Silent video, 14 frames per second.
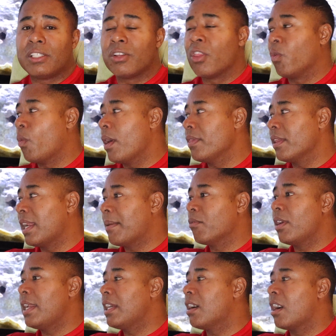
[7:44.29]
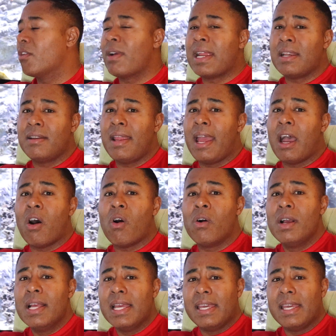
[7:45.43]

So the one that I'm running on right now